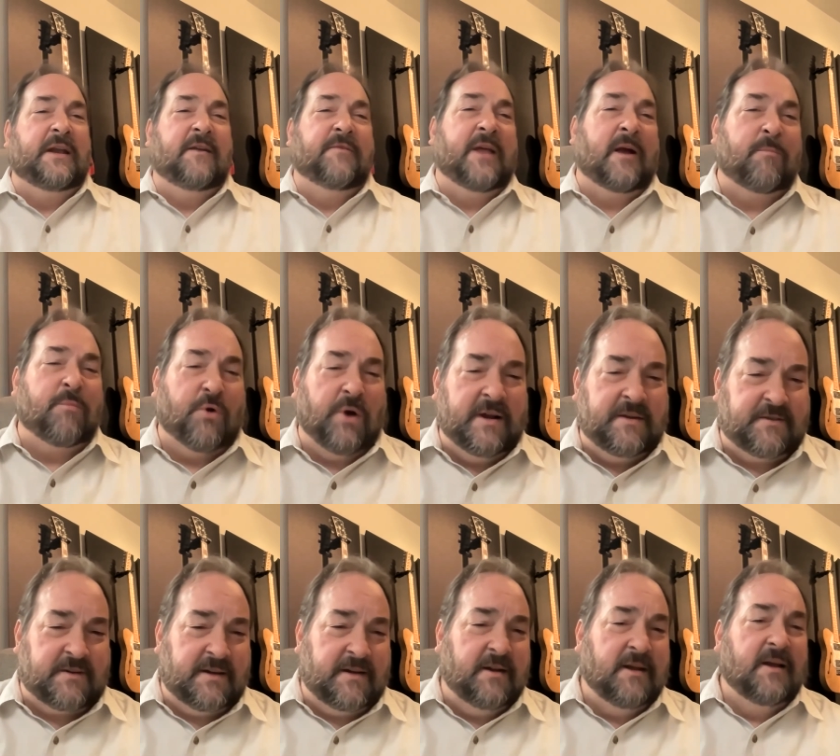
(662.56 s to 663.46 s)
of that
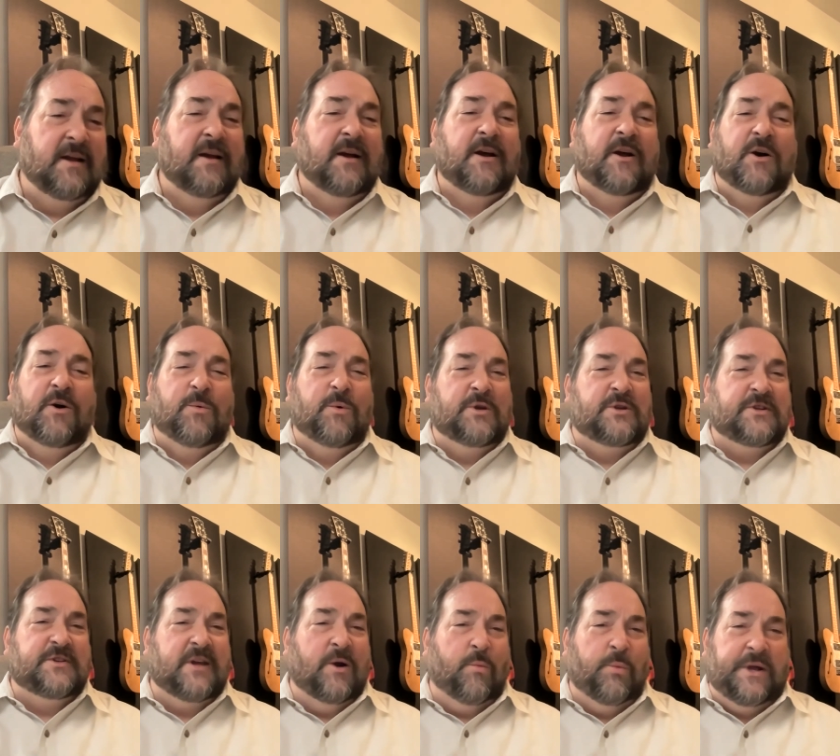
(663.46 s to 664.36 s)
pricing which
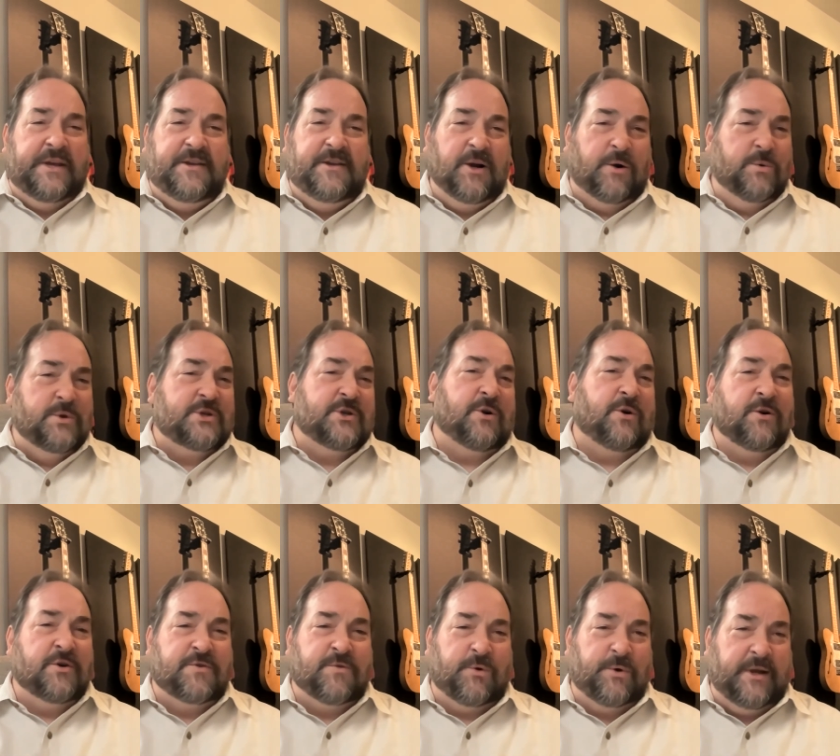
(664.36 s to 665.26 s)
is that we don't
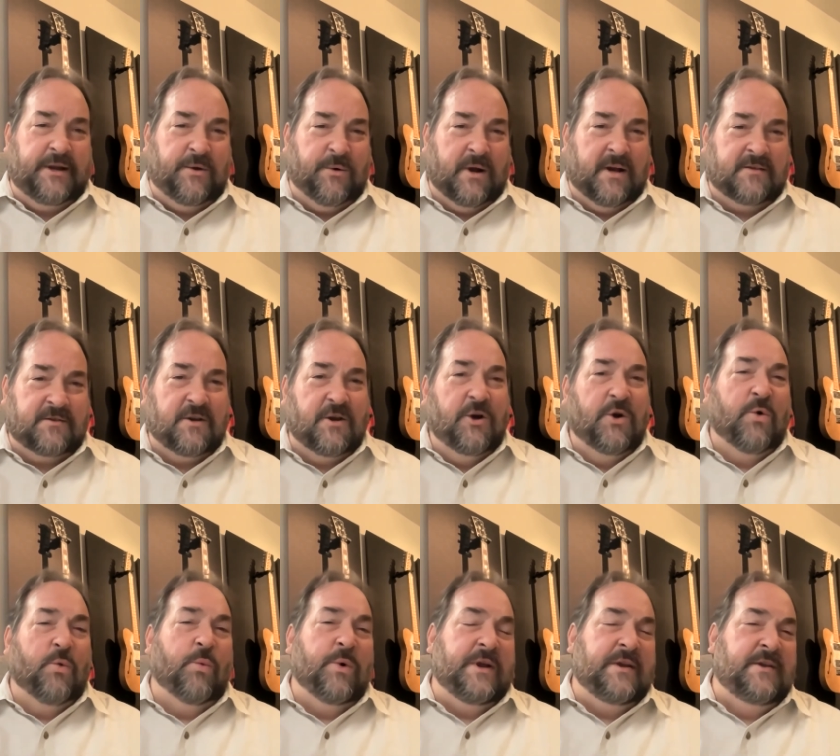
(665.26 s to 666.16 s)
charge for egress
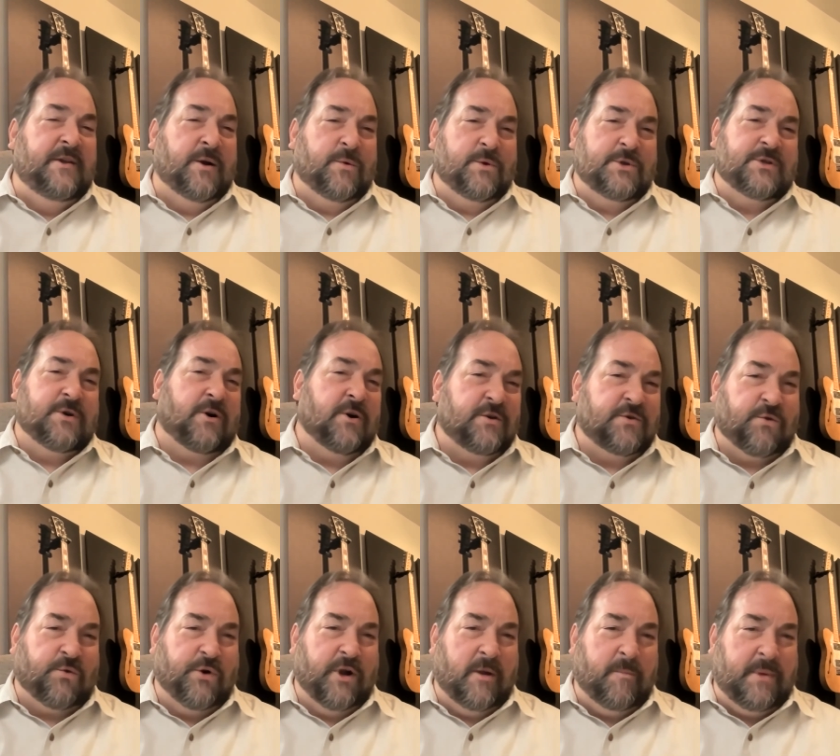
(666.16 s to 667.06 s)
we don't charge
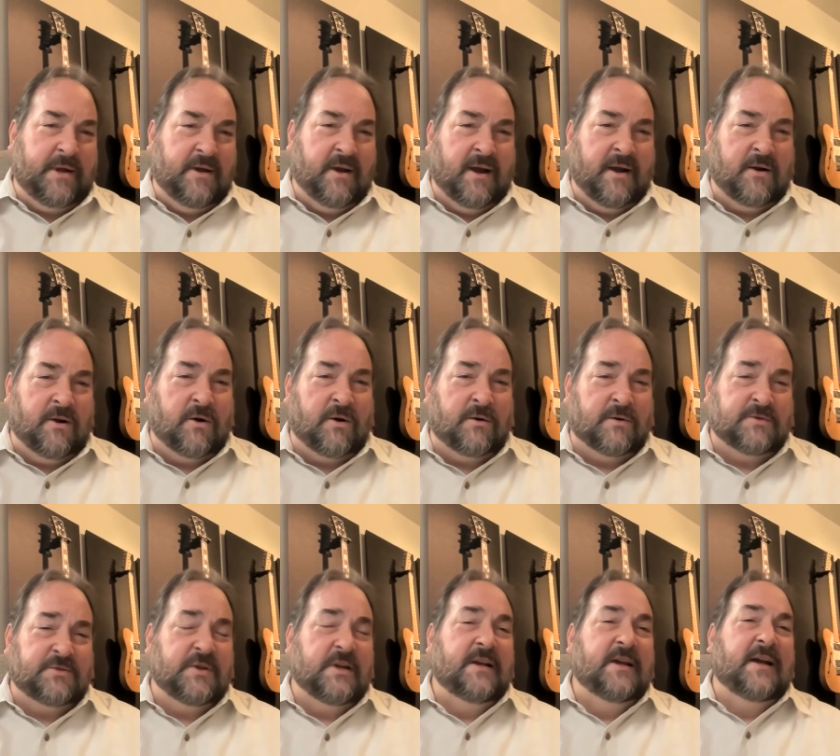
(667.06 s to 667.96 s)
for api
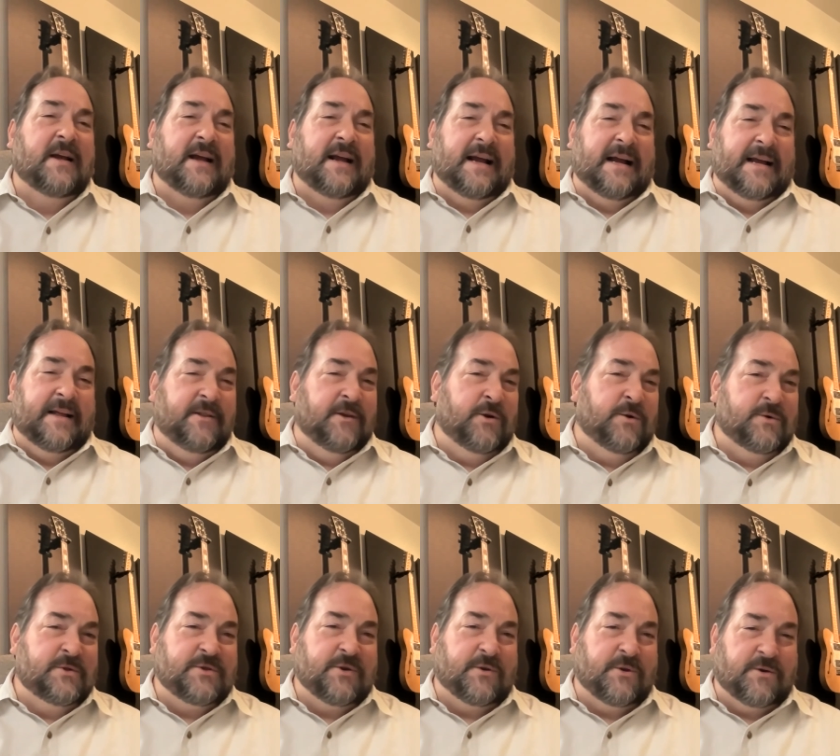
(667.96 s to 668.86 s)
calls and
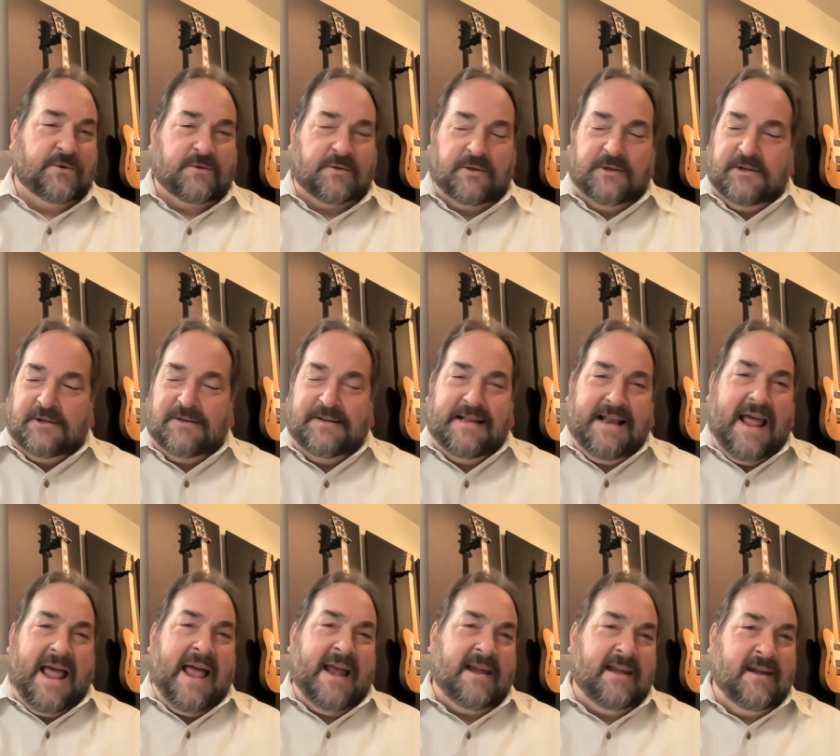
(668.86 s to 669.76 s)
those are those little
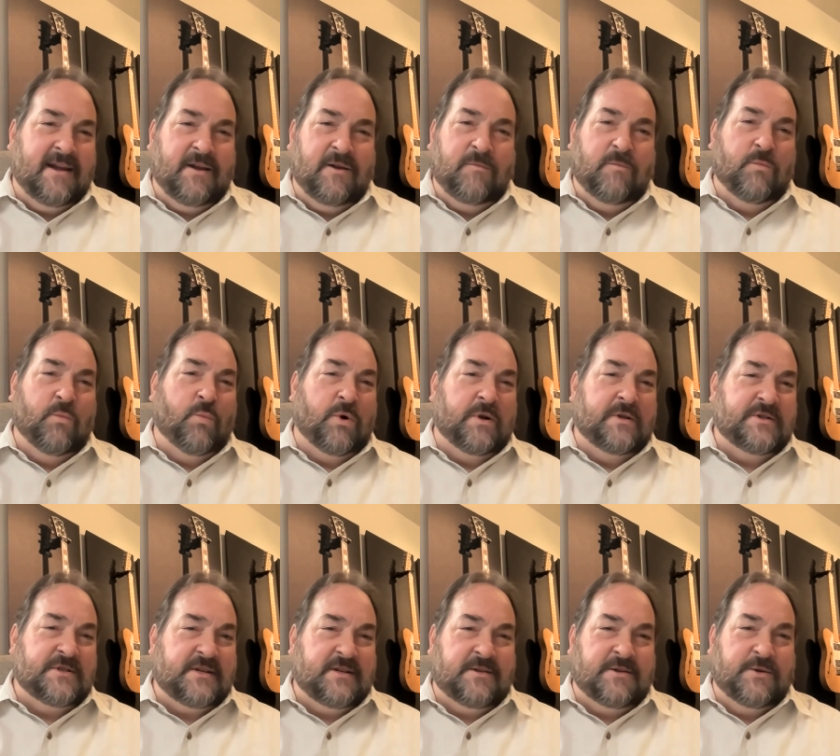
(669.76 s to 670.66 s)
nagging
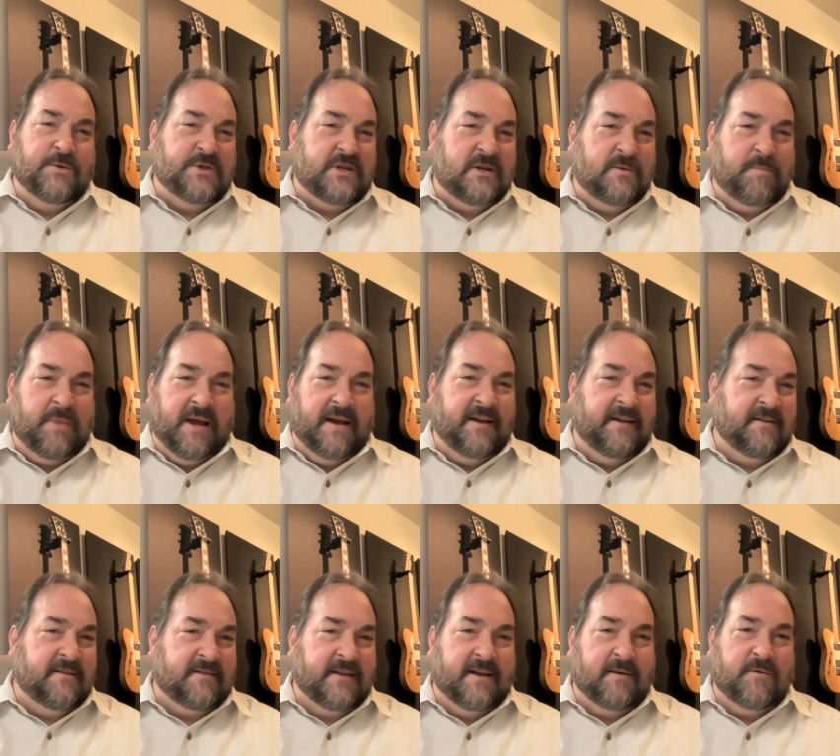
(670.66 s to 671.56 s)
onesie twosie
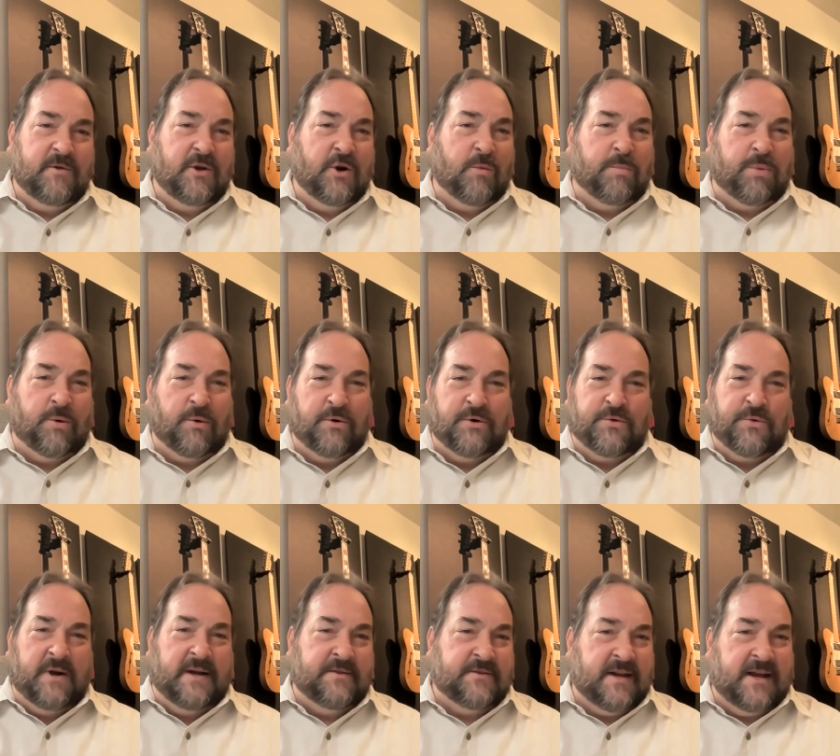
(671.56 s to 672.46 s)
pennies that you know per
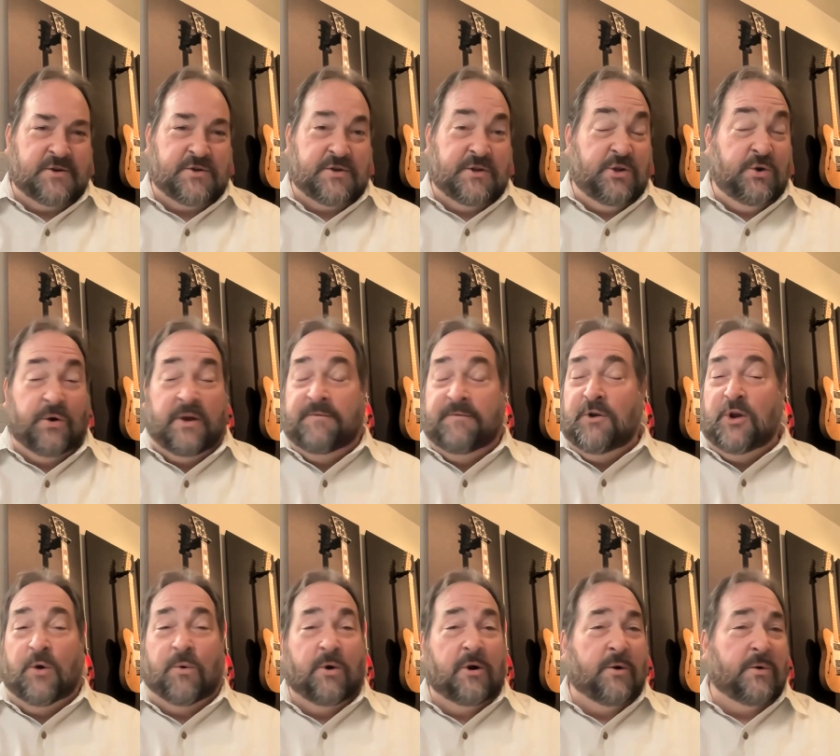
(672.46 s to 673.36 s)
transaction you don't even
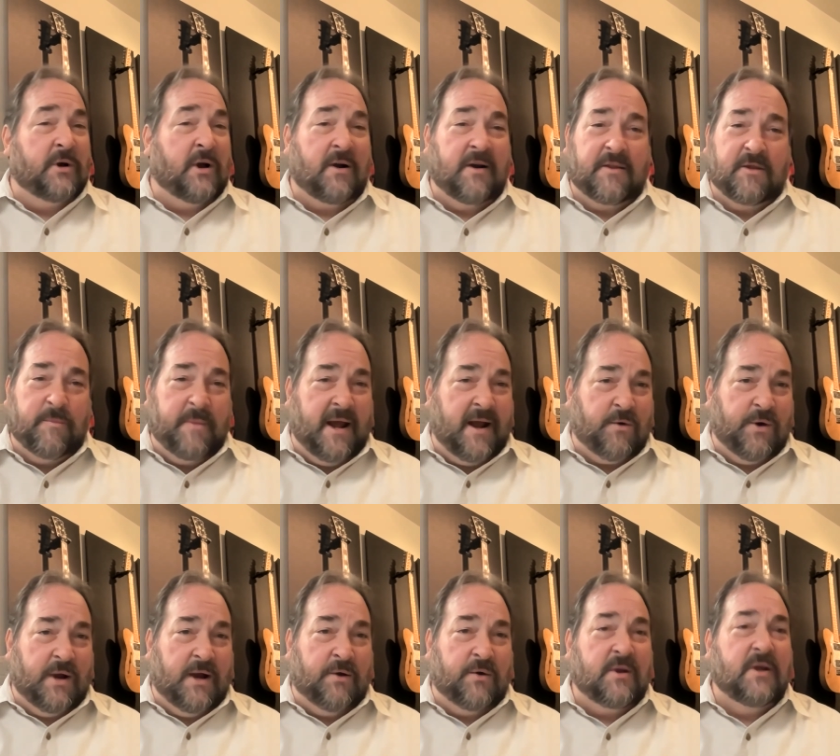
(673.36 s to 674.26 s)
know are going on in the
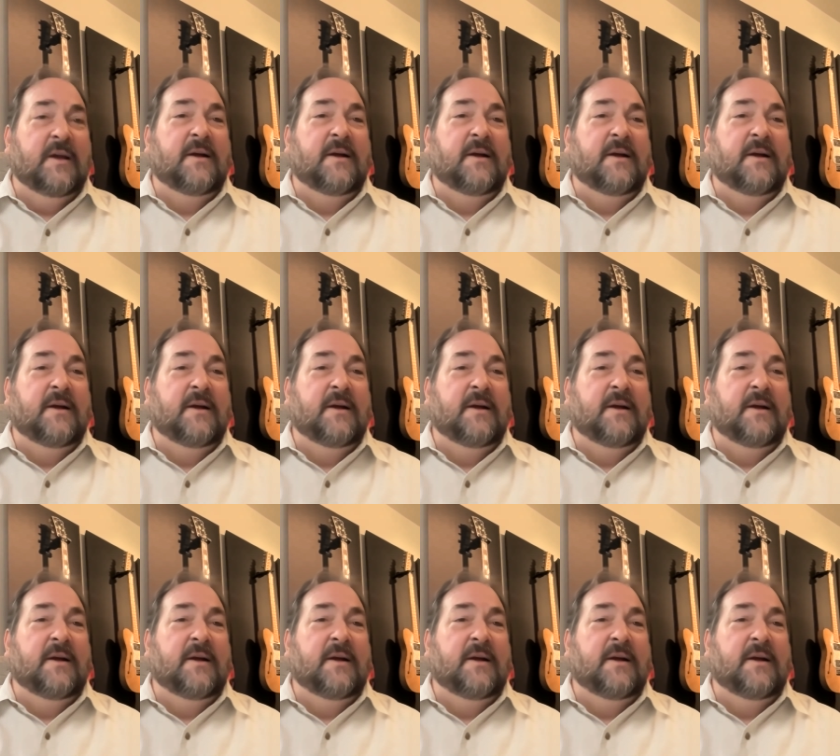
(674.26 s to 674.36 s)
background